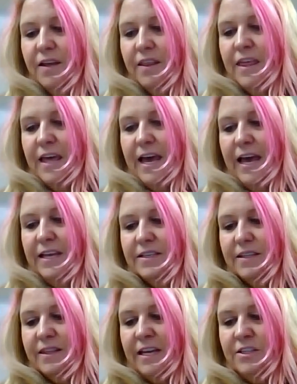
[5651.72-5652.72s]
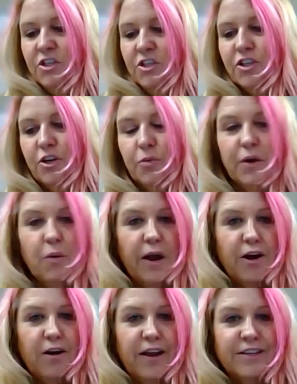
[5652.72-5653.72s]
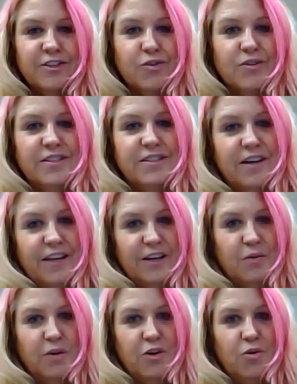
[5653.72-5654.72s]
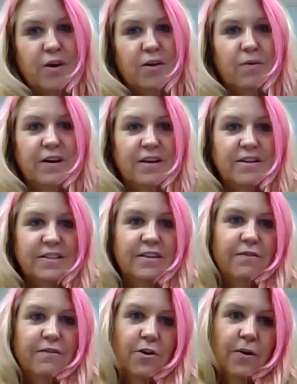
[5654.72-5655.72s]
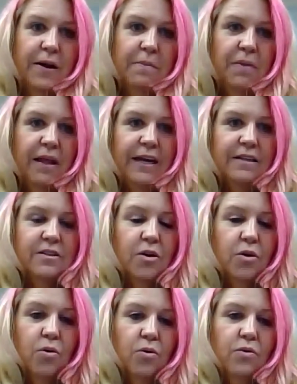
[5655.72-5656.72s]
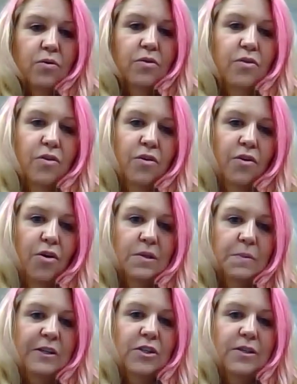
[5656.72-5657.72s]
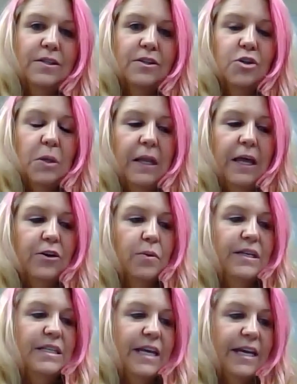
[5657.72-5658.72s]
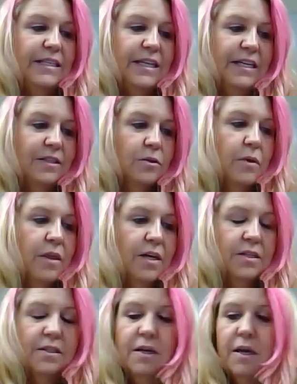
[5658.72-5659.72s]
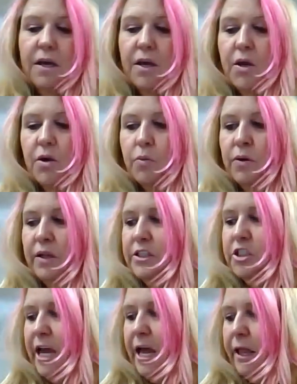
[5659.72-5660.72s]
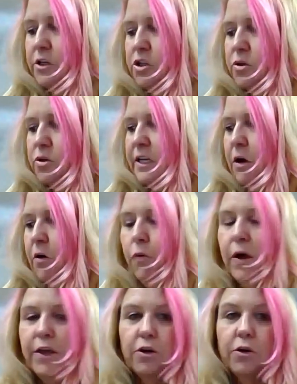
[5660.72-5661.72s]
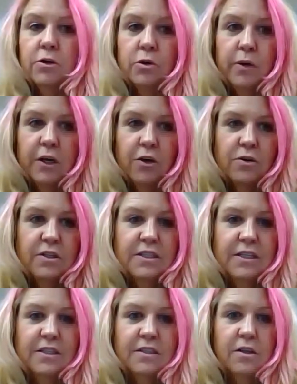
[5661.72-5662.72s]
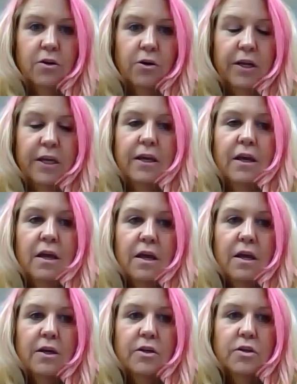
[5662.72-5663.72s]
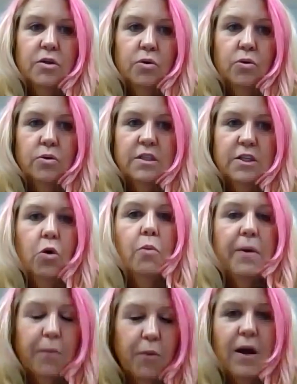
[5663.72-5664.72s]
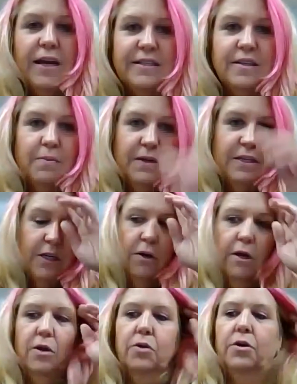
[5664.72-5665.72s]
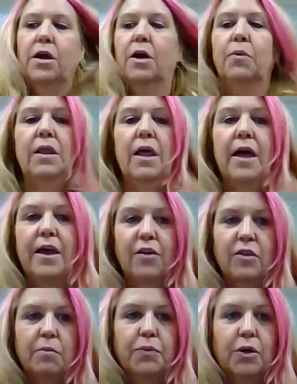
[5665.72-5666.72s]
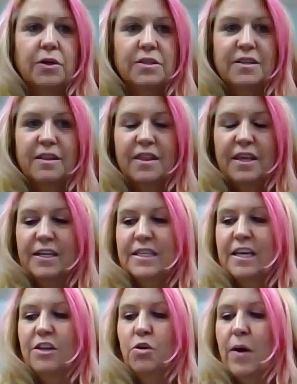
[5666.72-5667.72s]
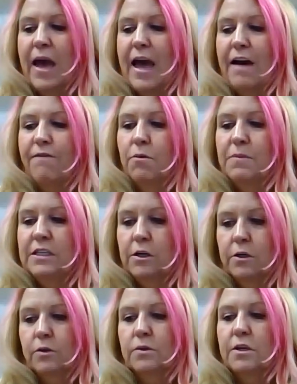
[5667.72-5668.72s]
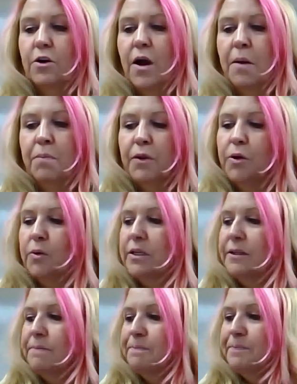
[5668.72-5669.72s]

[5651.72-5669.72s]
that that's just going to require extra studying when you get ready to sit for your MBLEX. So, you know, especially since you're allowed to retake tests with us, really challenge yourself while you're doing your distance learning to still memorize the material and not rely on the books and things that you have, the materials that are uploaded.